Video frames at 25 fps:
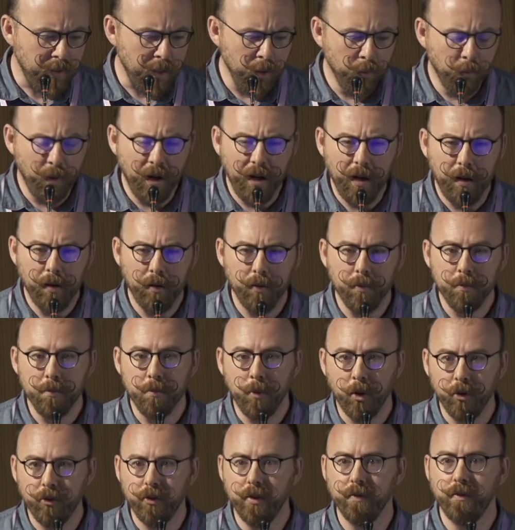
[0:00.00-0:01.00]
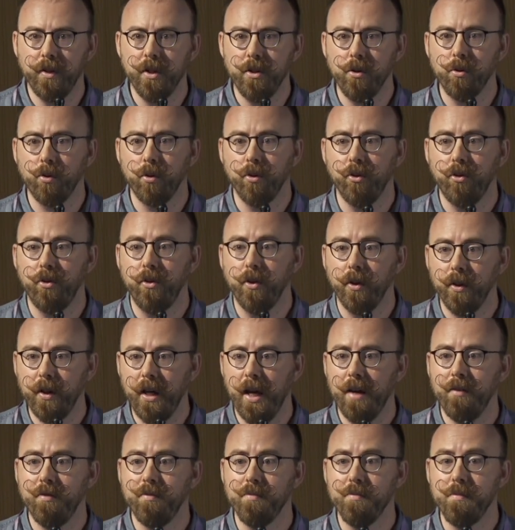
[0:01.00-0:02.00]
while most of the neurons don't
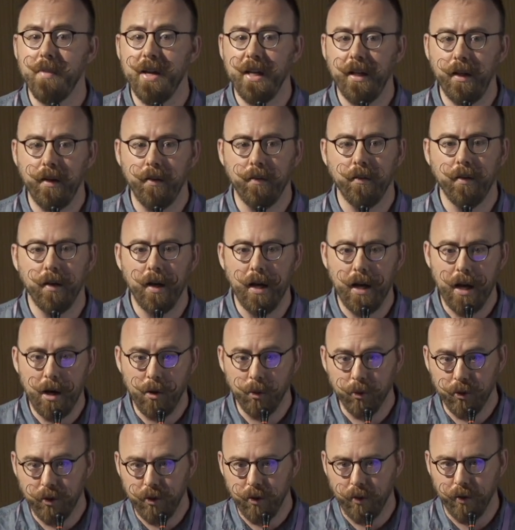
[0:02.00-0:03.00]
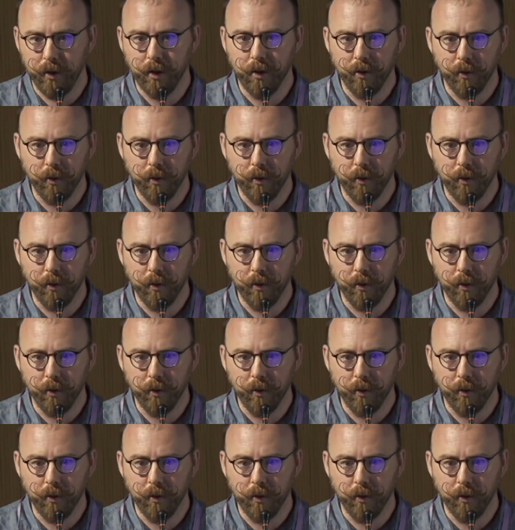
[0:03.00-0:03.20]
have many outgoing